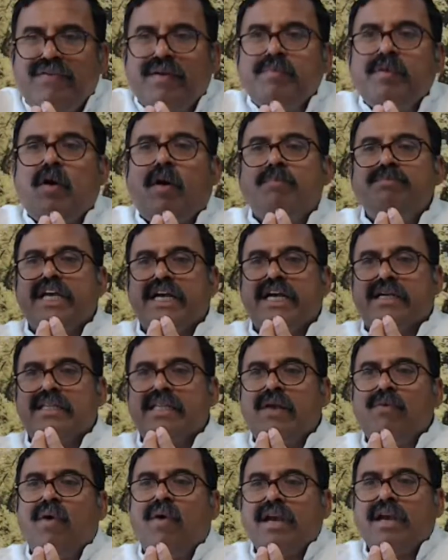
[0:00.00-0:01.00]
from the object,
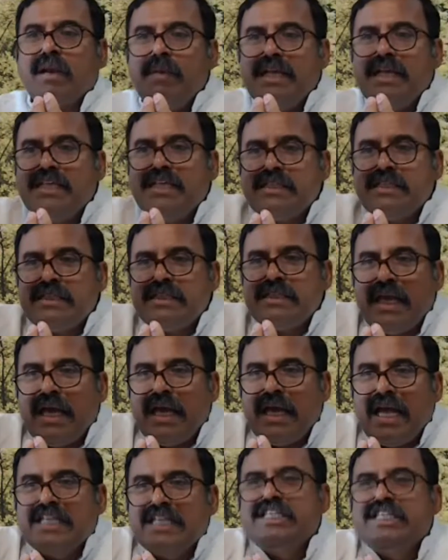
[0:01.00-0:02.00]
then what remains is
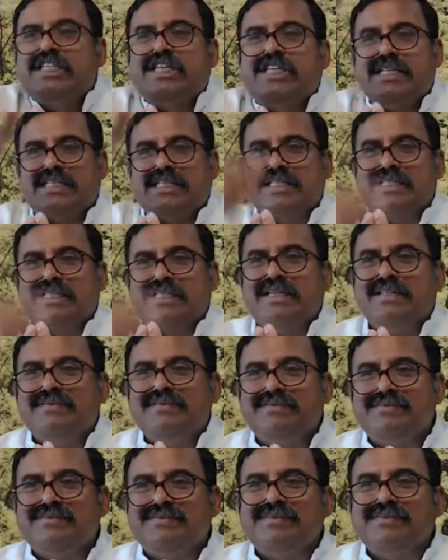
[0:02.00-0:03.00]
existence.
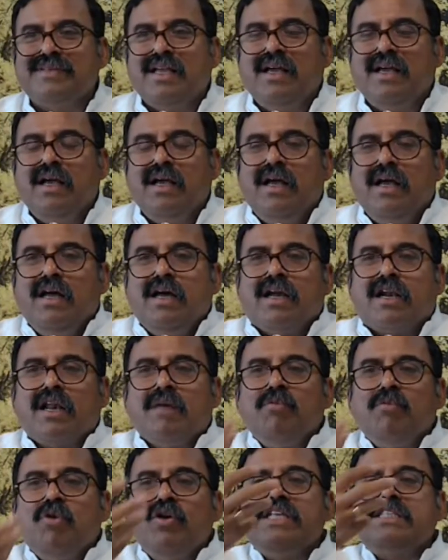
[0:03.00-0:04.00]

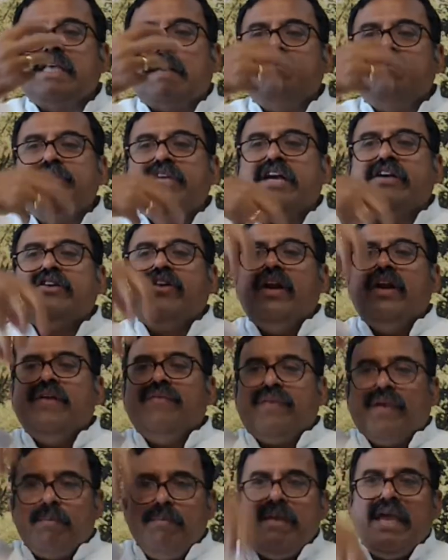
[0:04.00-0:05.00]
Remove the subjectivity
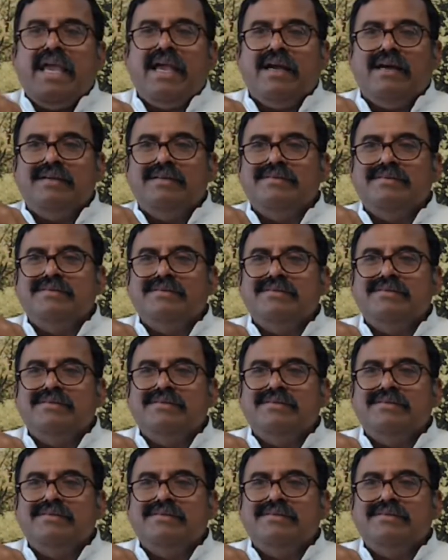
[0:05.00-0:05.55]
from me,